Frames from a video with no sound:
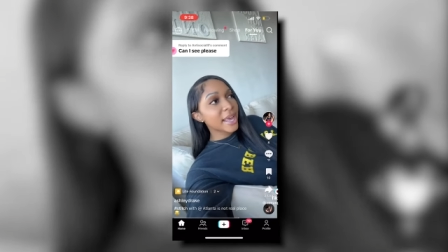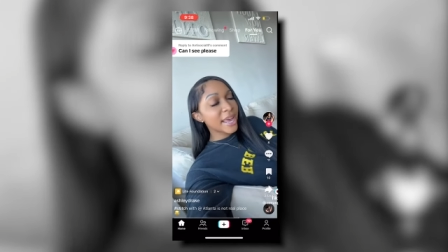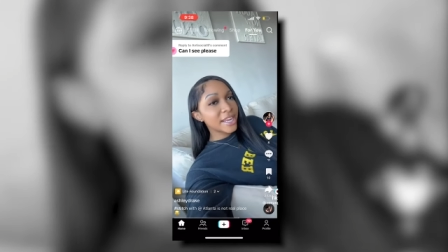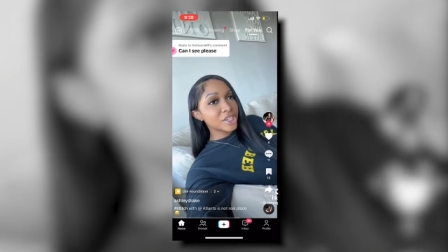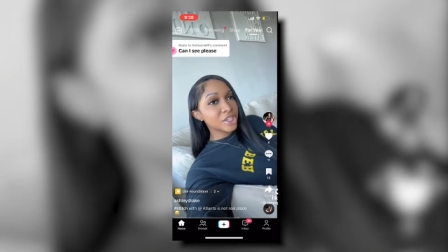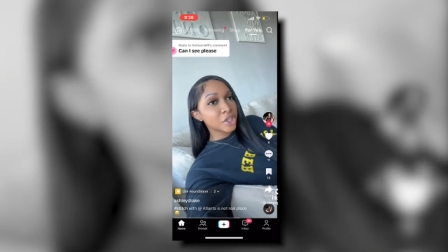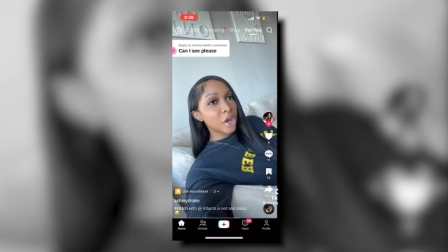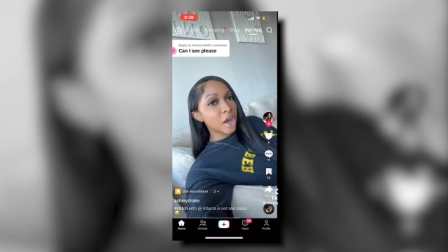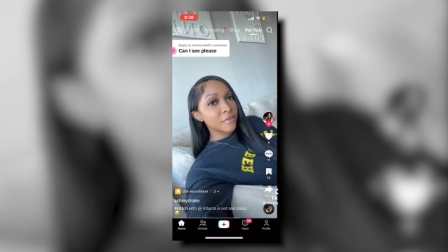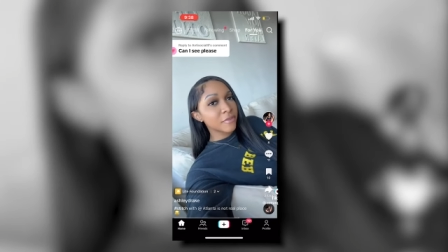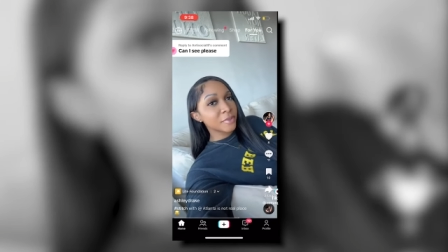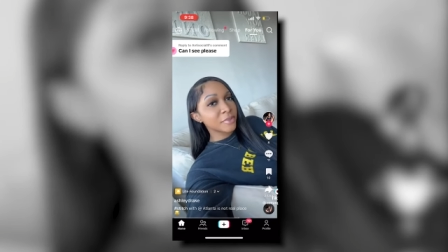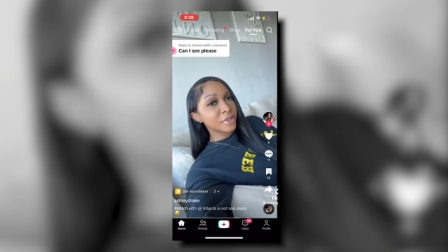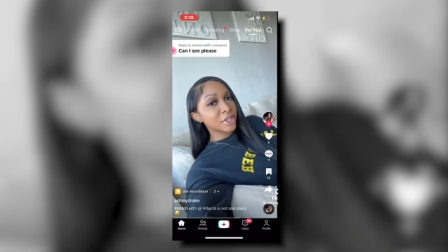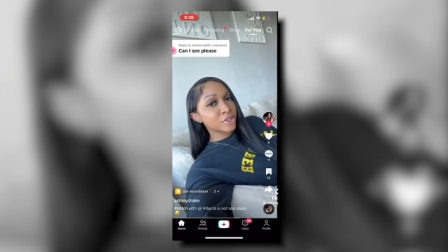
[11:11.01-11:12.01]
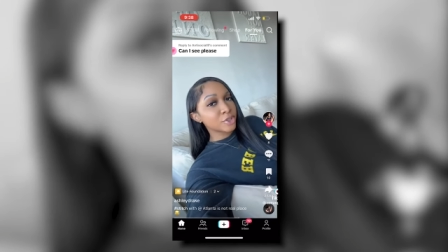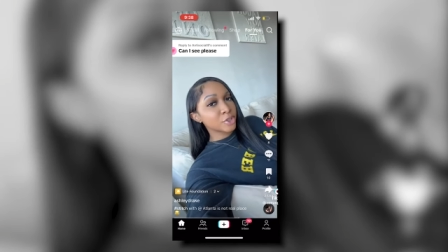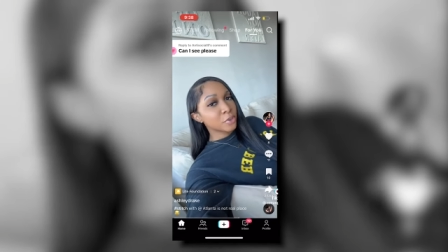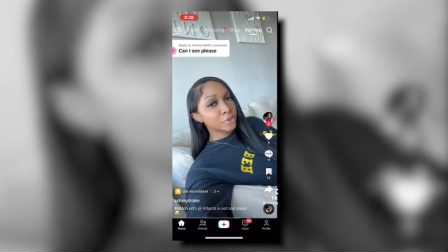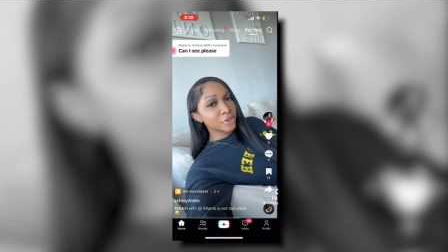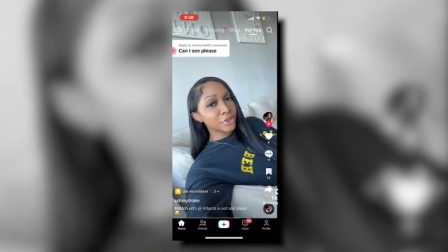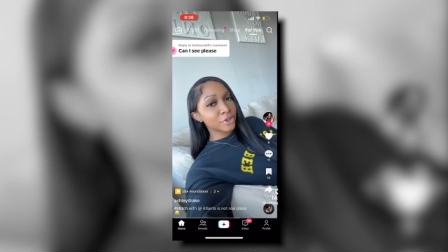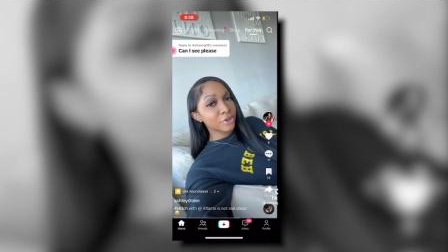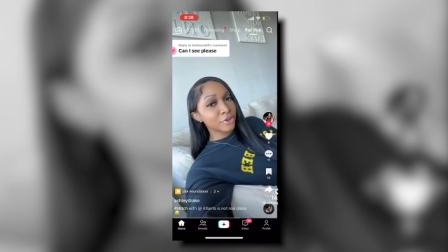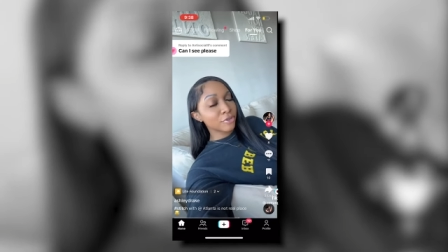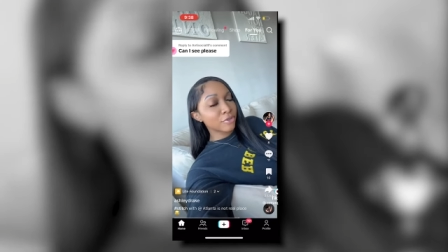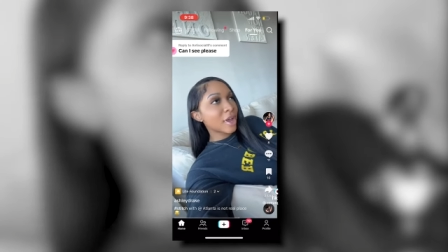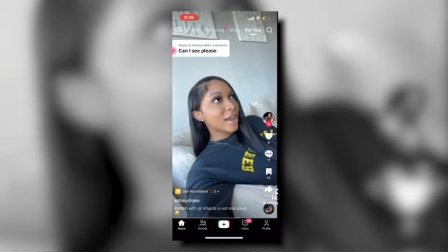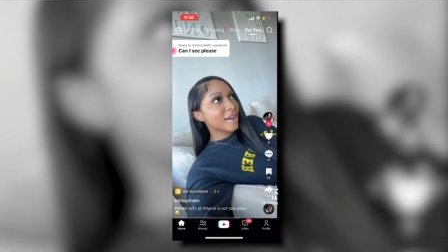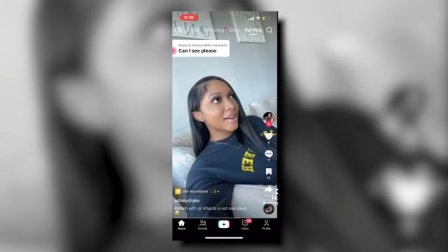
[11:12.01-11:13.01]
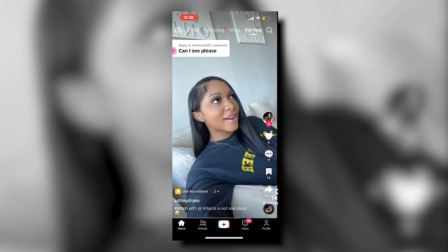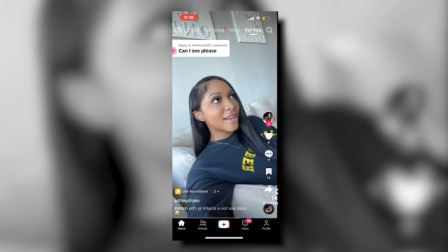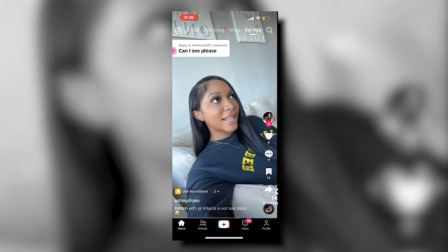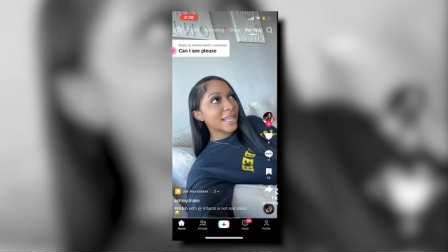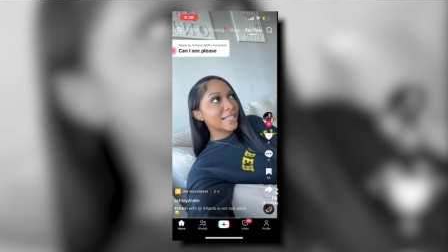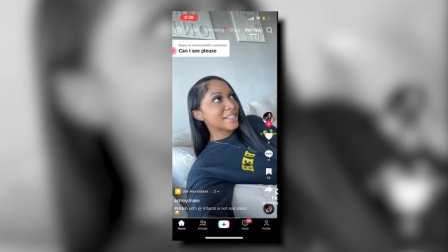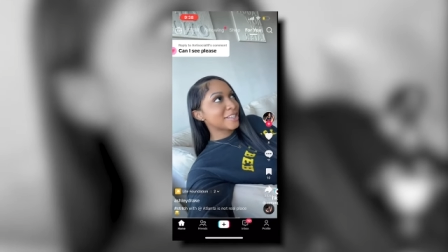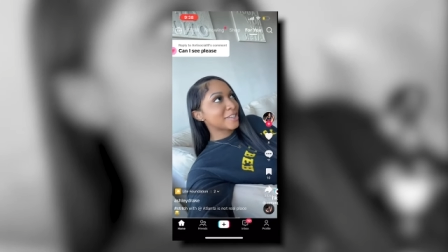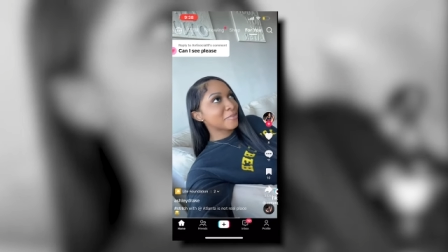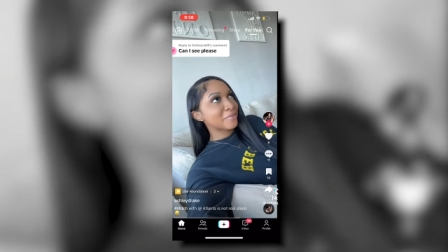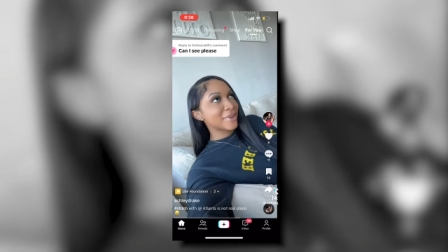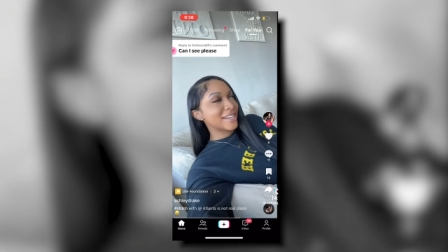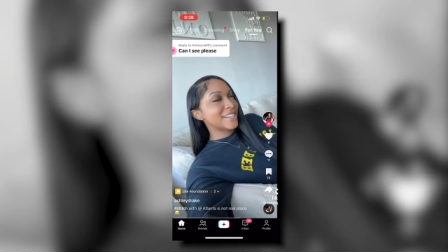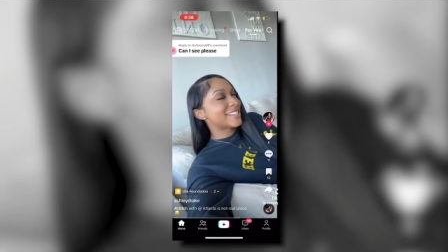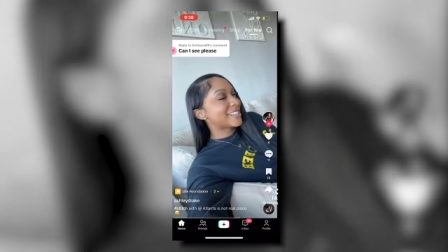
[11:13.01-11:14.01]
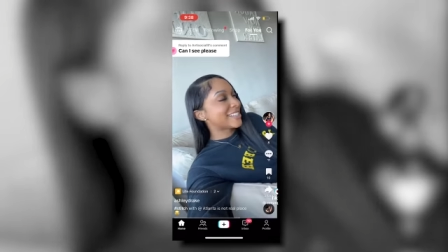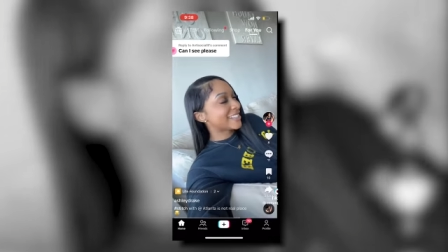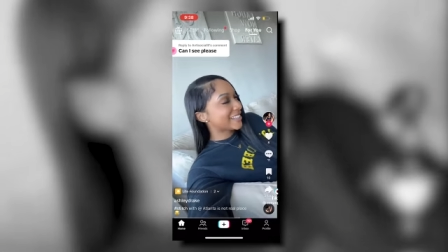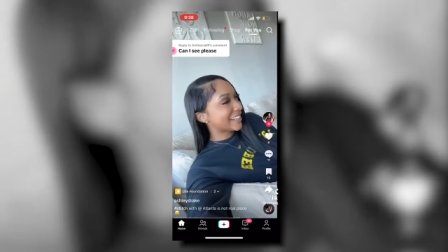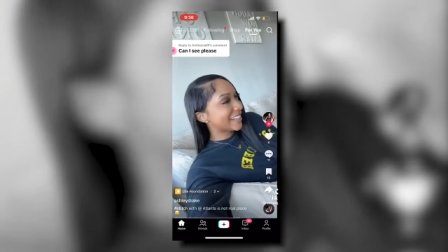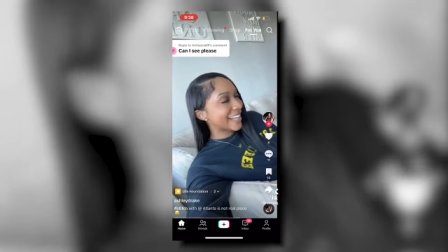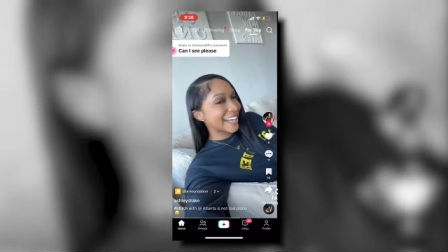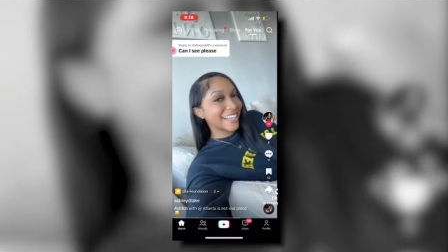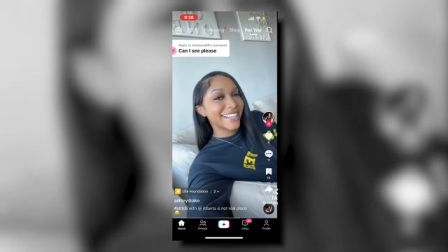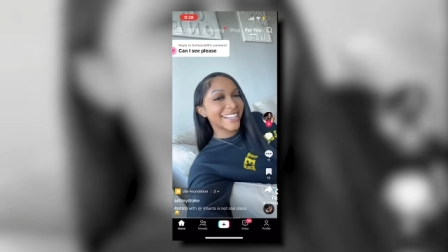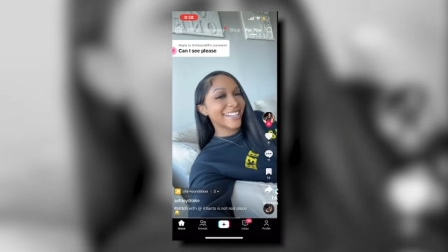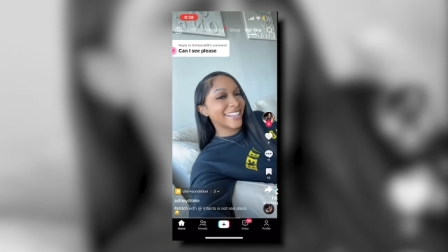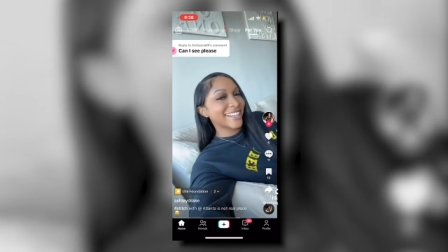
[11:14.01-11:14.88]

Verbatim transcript: and she offered me a shoulder to cry on, like, just a bunch, like.